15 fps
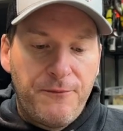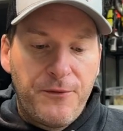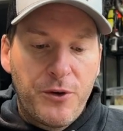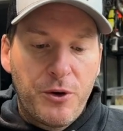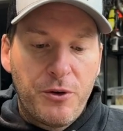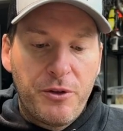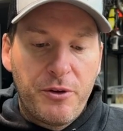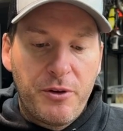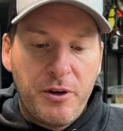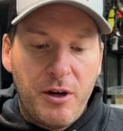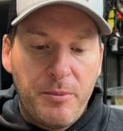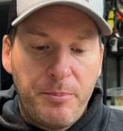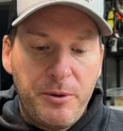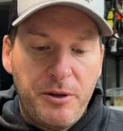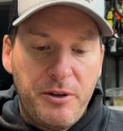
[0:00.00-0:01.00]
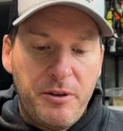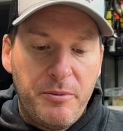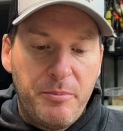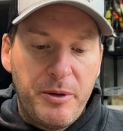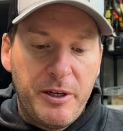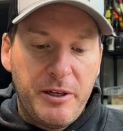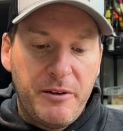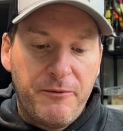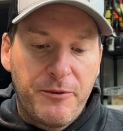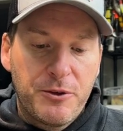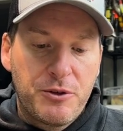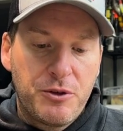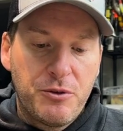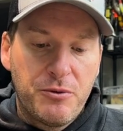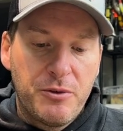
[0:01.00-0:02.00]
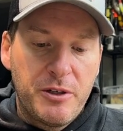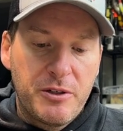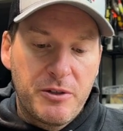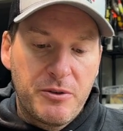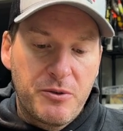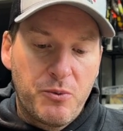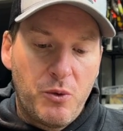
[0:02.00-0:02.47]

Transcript: further up into the bait for two reasons.